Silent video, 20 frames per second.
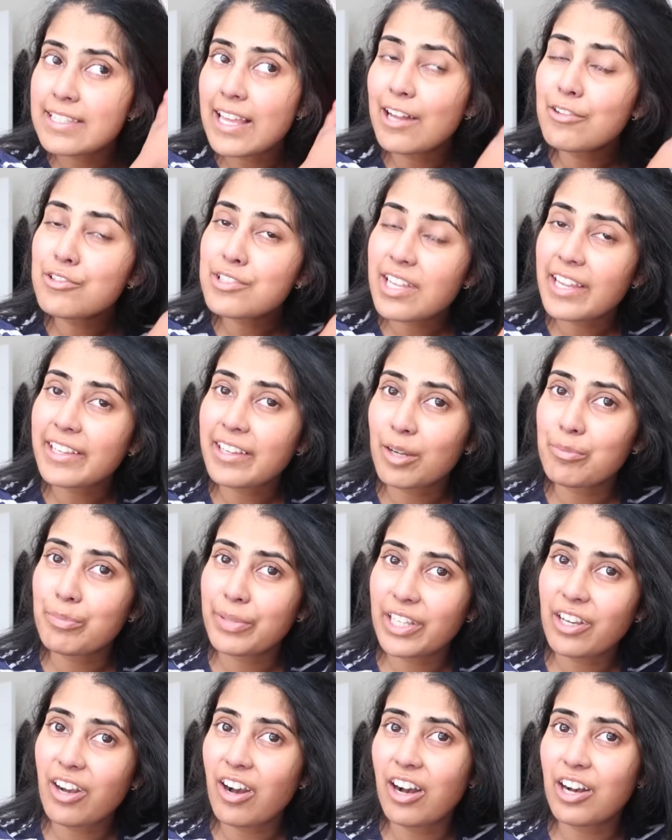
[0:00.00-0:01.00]
sounds like I'm
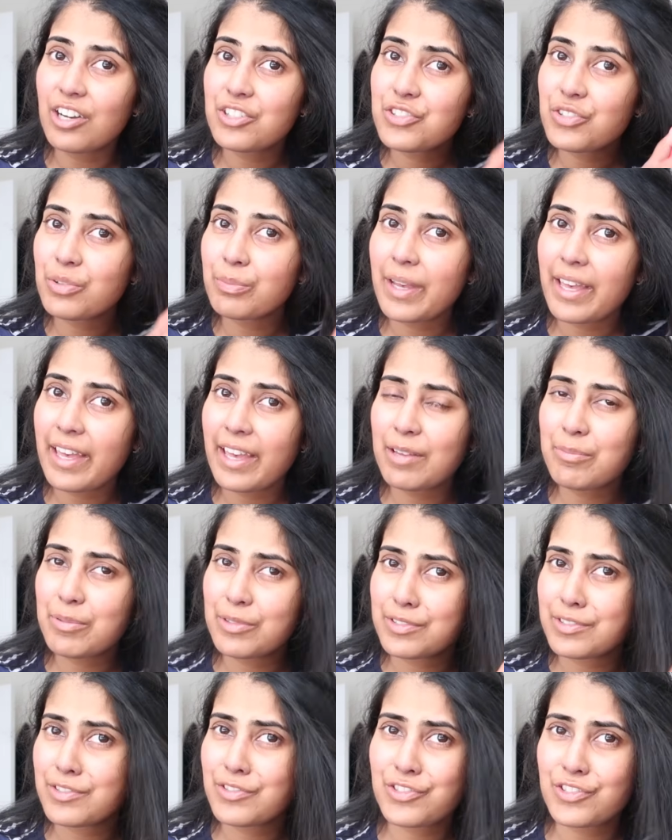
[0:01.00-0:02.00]
being harsh on my hair
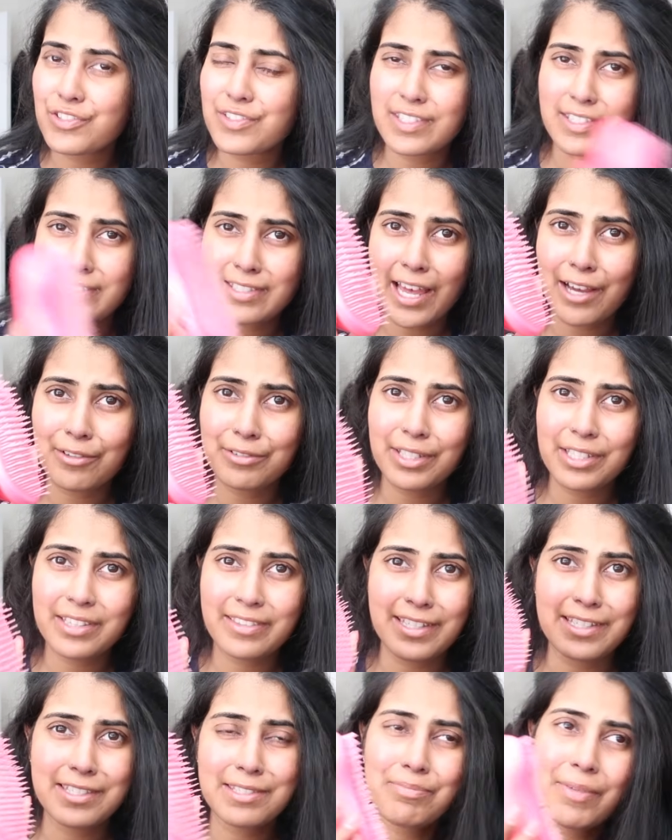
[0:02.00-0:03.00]
because it's just the sound
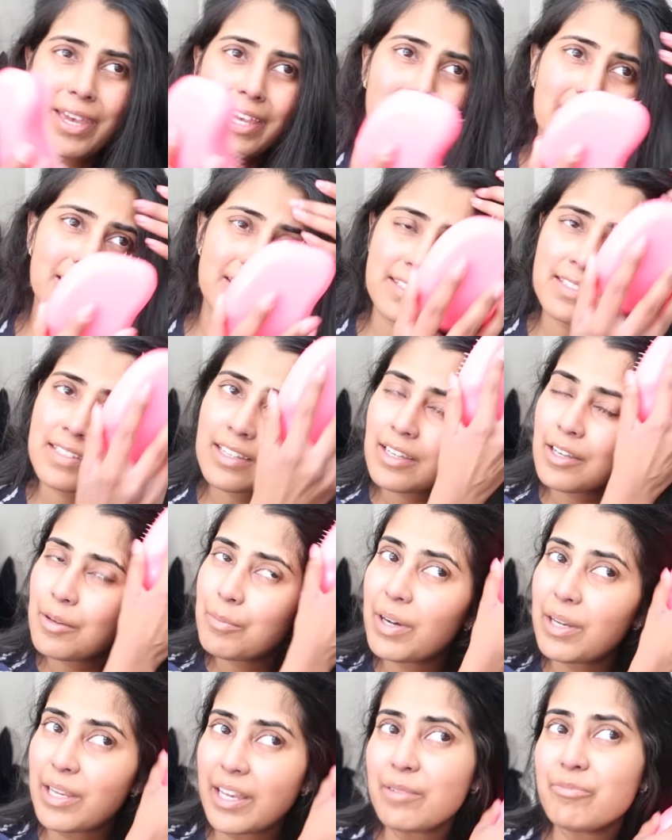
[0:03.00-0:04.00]
this makes,
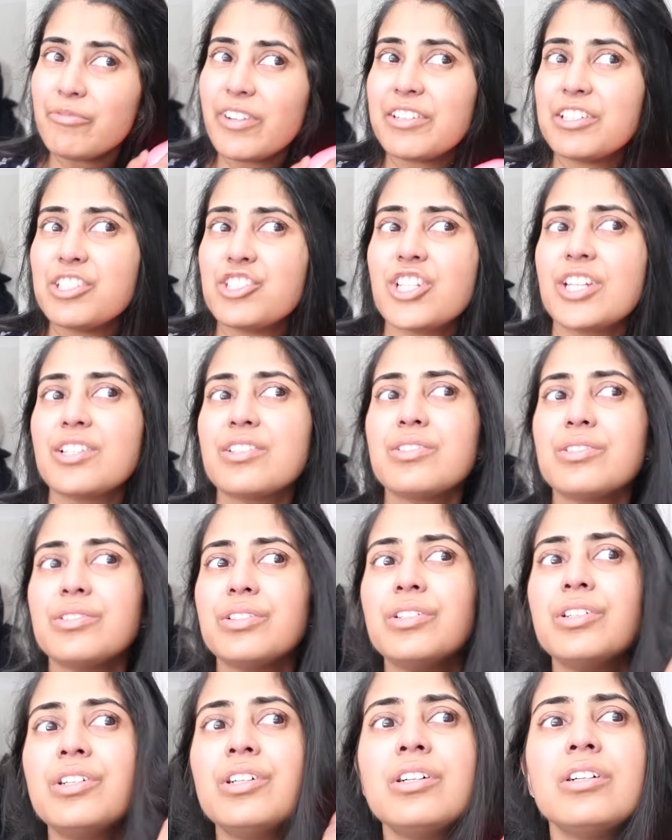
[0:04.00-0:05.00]
but I am very gentle.